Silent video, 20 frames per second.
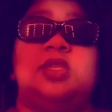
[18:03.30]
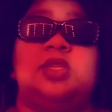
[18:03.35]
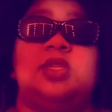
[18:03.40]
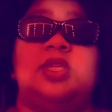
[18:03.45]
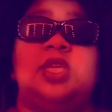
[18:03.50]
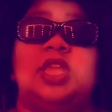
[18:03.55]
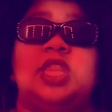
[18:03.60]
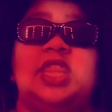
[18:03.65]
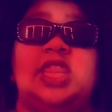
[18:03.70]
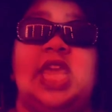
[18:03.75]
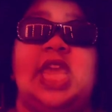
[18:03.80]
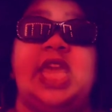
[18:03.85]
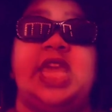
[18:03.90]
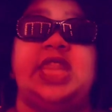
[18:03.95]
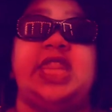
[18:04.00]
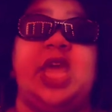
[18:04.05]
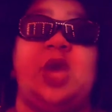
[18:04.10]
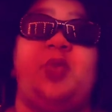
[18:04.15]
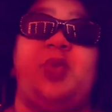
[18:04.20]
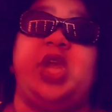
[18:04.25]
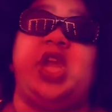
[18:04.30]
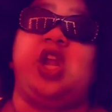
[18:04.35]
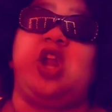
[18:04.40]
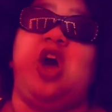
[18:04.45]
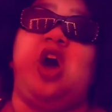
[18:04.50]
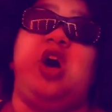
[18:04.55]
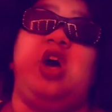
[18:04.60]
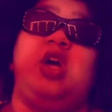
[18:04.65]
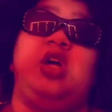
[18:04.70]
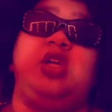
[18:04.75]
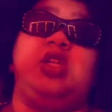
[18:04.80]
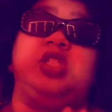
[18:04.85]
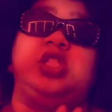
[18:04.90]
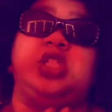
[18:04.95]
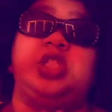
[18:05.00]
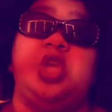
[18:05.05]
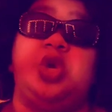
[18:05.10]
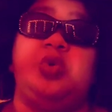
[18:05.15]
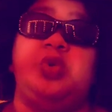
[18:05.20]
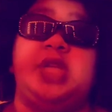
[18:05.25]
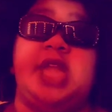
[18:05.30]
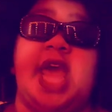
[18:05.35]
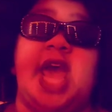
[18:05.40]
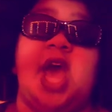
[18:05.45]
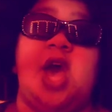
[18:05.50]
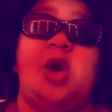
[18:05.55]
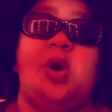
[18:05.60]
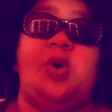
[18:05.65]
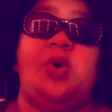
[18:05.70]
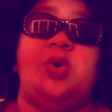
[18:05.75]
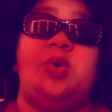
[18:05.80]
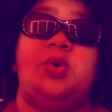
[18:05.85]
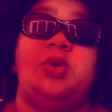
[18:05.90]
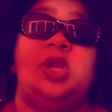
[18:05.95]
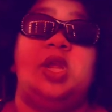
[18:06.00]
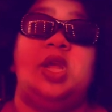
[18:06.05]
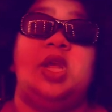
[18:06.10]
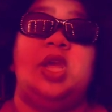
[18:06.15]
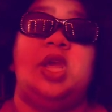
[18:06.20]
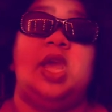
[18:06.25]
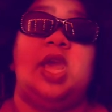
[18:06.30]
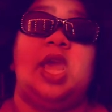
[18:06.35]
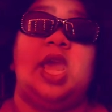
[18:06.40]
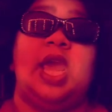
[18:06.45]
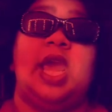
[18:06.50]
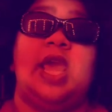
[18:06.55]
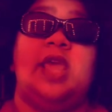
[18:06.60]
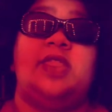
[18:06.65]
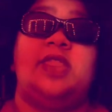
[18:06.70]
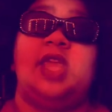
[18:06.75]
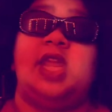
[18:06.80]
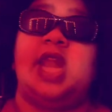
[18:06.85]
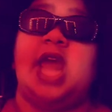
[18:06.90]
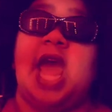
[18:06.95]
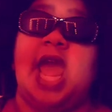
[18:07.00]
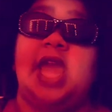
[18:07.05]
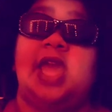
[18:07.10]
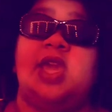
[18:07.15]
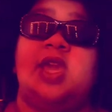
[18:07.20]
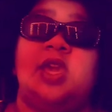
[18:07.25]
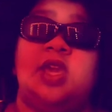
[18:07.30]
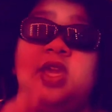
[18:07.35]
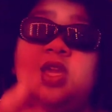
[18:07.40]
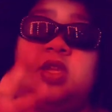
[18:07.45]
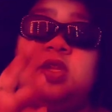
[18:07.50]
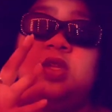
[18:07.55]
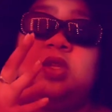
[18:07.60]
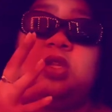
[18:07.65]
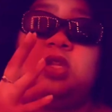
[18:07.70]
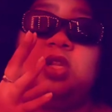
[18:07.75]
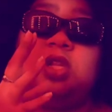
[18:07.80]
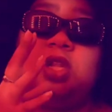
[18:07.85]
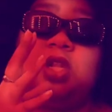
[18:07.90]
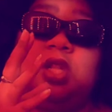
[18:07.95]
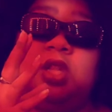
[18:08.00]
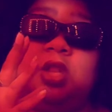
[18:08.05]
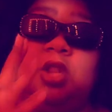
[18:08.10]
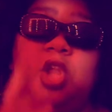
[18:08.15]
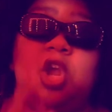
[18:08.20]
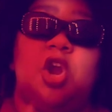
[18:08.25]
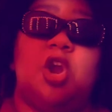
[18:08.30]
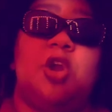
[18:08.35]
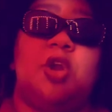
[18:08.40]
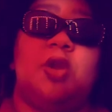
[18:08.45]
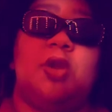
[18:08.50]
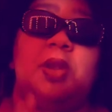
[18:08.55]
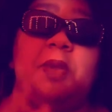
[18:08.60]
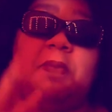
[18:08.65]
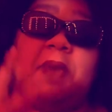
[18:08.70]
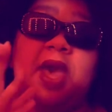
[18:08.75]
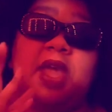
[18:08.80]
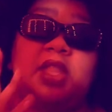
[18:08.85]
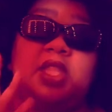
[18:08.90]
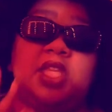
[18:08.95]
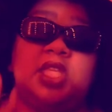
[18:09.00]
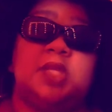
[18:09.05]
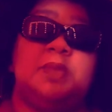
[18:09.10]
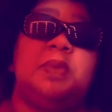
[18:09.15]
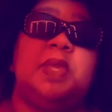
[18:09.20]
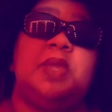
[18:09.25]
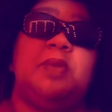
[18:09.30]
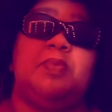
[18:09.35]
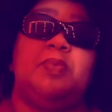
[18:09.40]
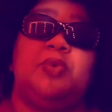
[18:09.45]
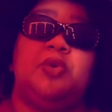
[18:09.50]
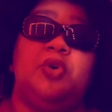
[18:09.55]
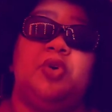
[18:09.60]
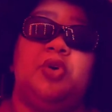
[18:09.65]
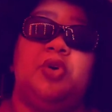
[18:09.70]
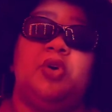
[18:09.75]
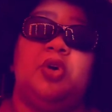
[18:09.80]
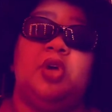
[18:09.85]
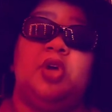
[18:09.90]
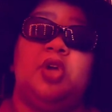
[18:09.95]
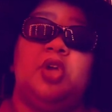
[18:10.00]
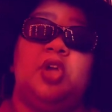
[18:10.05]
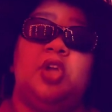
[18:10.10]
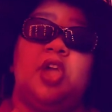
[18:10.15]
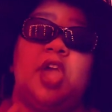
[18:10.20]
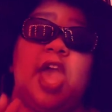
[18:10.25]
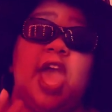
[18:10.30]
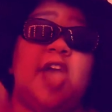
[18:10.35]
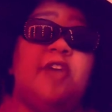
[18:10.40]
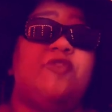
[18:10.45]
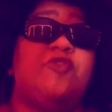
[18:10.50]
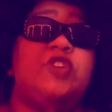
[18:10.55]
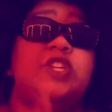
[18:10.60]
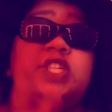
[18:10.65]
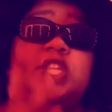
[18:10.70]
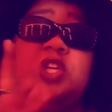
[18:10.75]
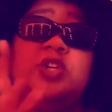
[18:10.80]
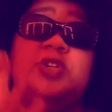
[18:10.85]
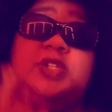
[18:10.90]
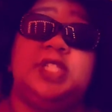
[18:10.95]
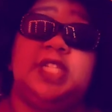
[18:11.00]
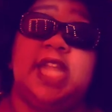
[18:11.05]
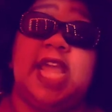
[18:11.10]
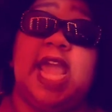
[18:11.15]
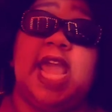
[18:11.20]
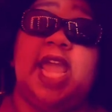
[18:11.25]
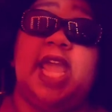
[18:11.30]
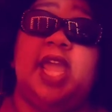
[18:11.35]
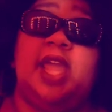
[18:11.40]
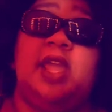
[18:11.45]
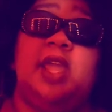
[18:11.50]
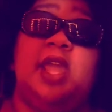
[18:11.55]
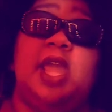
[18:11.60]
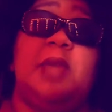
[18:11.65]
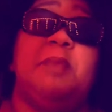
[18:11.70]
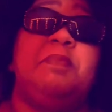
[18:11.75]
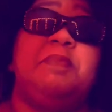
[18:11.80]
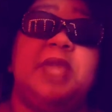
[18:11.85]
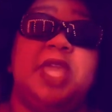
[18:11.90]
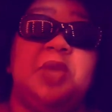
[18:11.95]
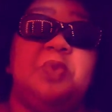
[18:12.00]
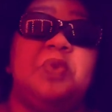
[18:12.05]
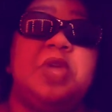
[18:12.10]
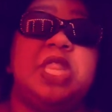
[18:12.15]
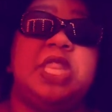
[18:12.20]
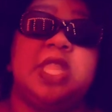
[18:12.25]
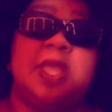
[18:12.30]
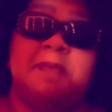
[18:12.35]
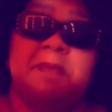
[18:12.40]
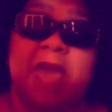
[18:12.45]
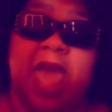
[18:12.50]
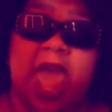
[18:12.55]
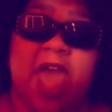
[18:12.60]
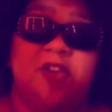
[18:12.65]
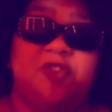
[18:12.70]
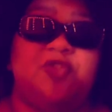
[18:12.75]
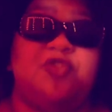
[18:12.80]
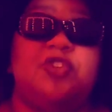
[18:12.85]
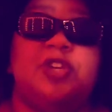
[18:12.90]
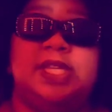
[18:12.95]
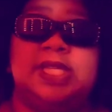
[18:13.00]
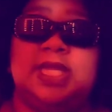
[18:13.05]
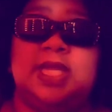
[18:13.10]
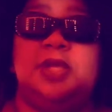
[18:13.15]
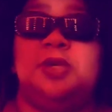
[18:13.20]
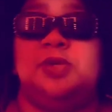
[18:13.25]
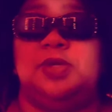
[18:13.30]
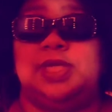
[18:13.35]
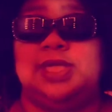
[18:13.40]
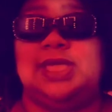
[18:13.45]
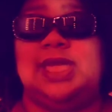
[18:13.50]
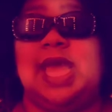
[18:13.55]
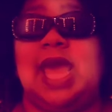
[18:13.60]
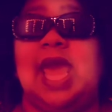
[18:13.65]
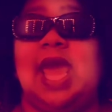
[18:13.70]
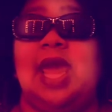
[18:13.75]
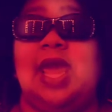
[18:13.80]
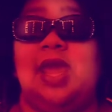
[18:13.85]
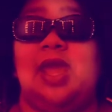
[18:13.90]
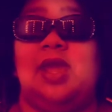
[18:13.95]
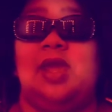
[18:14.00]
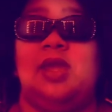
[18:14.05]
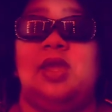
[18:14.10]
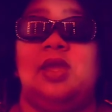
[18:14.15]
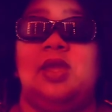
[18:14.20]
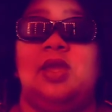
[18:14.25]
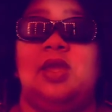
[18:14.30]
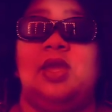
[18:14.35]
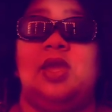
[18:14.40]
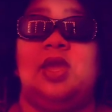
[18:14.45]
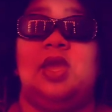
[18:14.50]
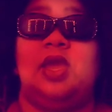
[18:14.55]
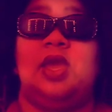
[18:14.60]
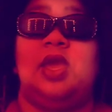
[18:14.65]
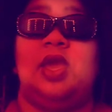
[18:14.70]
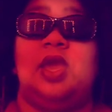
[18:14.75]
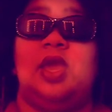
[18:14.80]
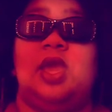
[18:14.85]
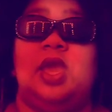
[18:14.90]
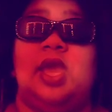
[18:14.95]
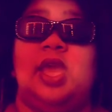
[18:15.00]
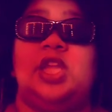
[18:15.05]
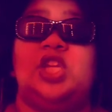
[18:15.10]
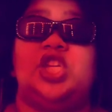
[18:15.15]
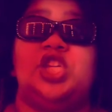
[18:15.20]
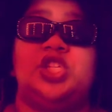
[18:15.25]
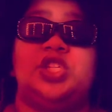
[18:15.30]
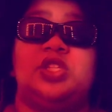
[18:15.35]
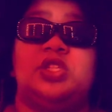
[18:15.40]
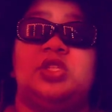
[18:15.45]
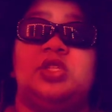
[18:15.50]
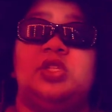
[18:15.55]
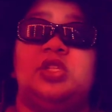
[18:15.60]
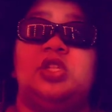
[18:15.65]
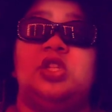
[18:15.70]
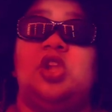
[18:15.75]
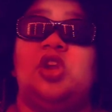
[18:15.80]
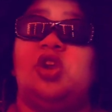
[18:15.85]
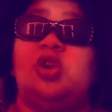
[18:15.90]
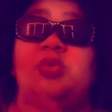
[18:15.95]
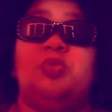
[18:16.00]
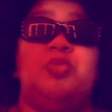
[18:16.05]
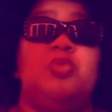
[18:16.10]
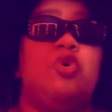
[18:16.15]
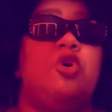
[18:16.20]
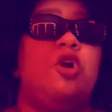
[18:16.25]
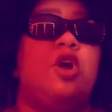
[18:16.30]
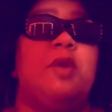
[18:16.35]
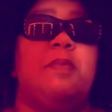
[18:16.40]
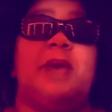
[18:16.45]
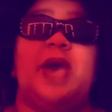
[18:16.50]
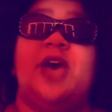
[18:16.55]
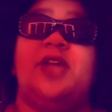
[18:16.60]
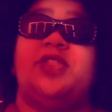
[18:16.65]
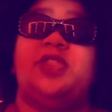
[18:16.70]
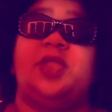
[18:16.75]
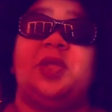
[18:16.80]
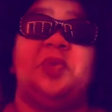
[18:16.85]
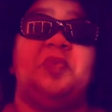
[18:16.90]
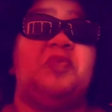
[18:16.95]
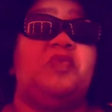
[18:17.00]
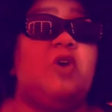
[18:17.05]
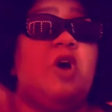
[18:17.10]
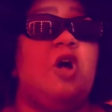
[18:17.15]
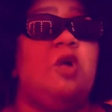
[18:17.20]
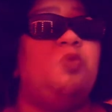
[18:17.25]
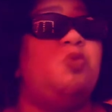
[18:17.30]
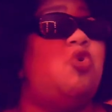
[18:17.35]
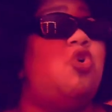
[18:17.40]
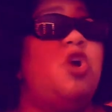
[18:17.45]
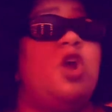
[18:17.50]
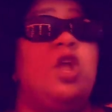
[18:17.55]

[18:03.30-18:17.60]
To think that we could all slow down and that I could learn about these people every single day and be with them every single day and just learn more about them, fall more